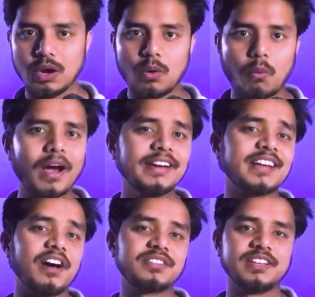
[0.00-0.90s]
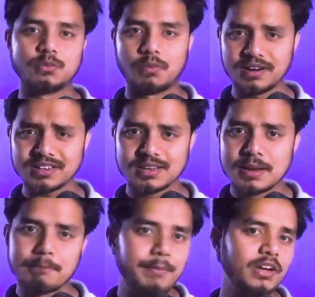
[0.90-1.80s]
Why does it work?
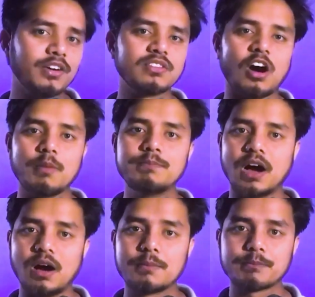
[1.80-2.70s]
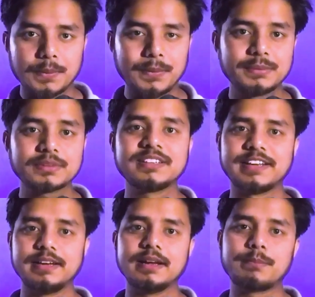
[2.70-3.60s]
Because of the
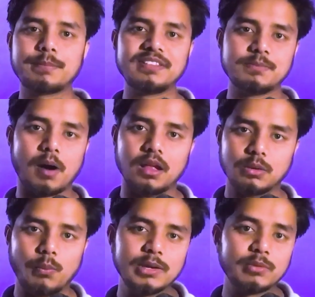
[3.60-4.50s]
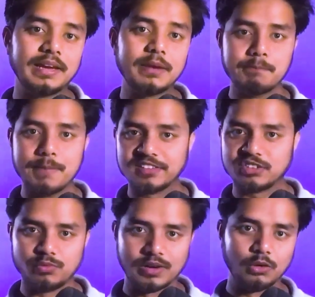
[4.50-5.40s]
reciprocity principle. When you give
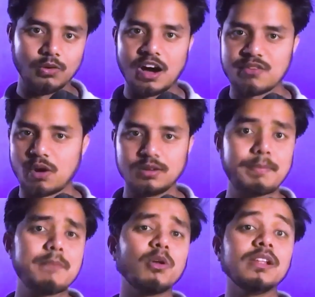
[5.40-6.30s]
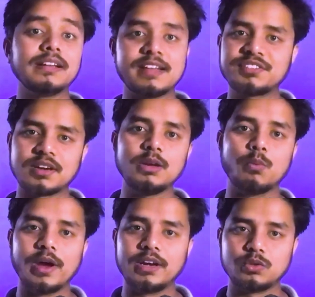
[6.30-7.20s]
massive value upfront, people naturally
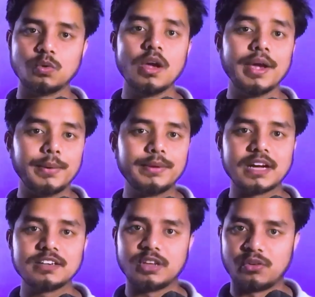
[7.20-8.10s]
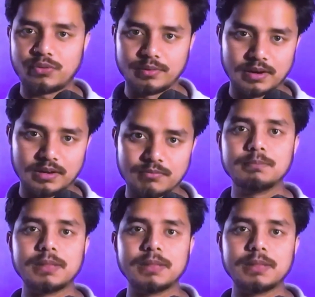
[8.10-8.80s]
want to return the favor.